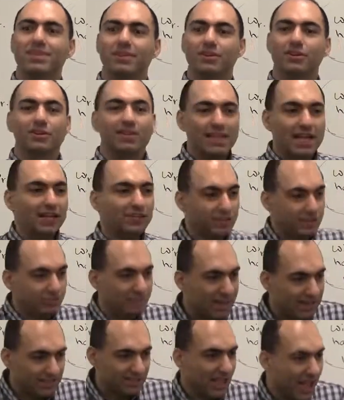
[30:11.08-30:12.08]
Your letter is
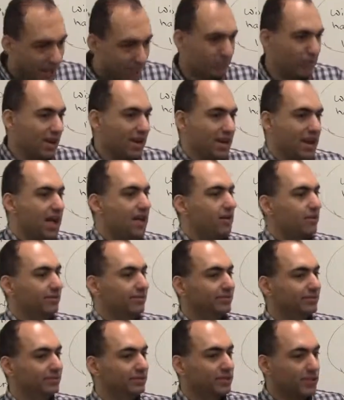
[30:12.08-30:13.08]
being typed right
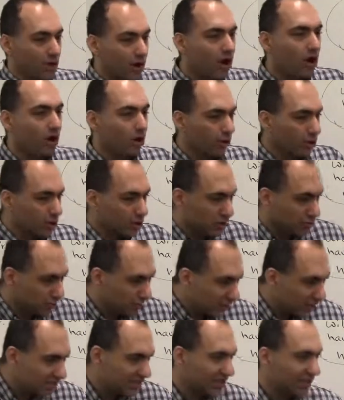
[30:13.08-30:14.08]
now. Sir, could you
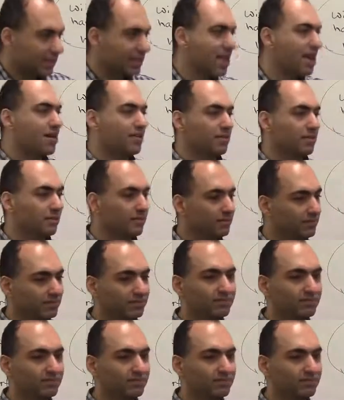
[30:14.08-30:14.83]
please sit down?